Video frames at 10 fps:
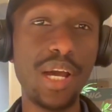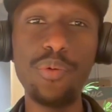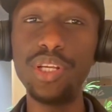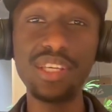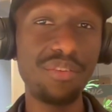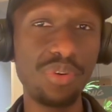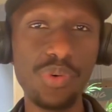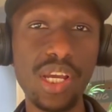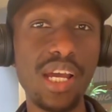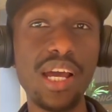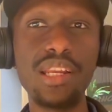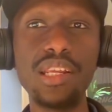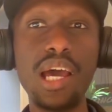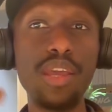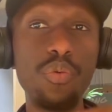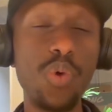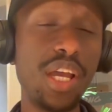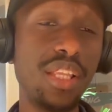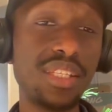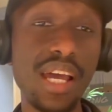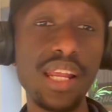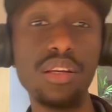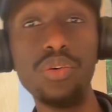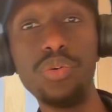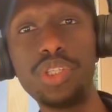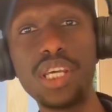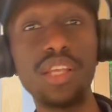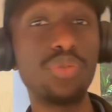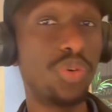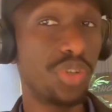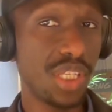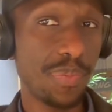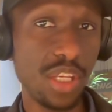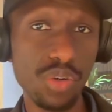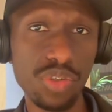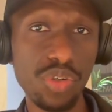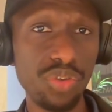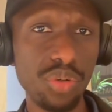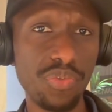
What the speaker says: I went everywhere, and I went and looked at what's happening on YouTube.